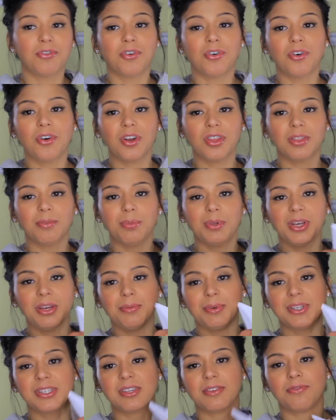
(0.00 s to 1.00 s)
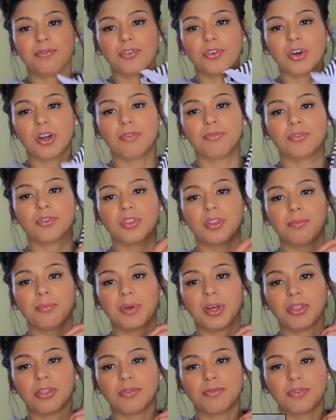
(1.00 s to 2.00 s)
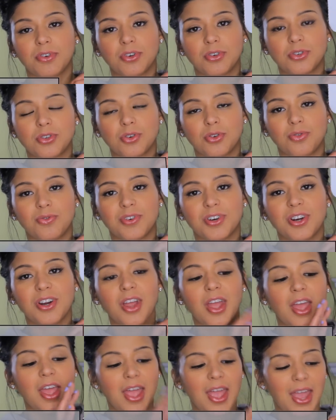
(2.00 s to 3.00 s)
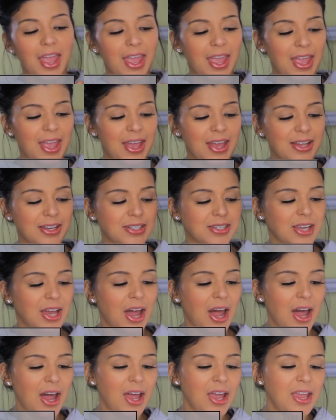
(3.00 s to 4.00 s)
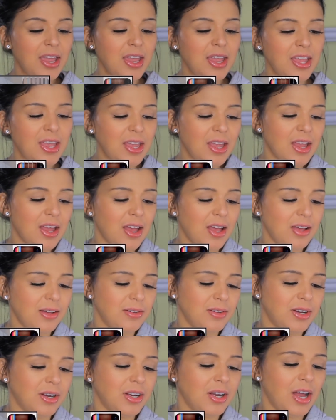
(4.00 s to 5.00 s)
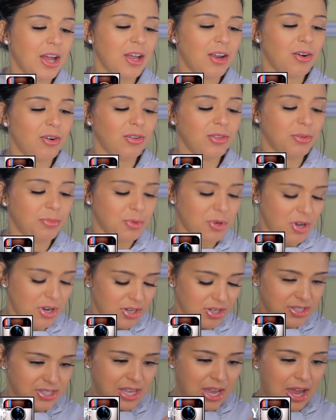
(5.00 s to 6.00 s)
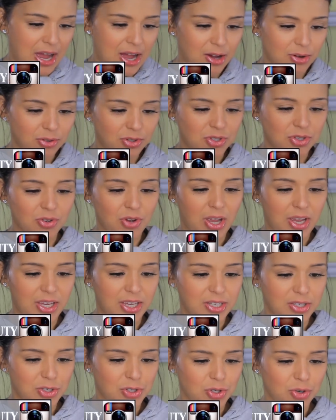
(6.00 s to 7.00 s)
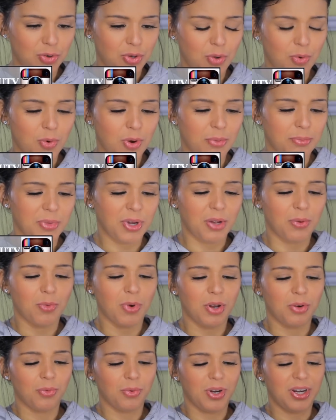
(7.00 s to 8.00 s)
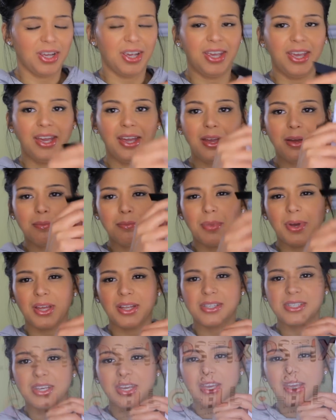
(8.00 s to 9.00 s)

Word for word: for the Play by Sephora for the month of October, and I got all the products out so I can show you one by one what it came. But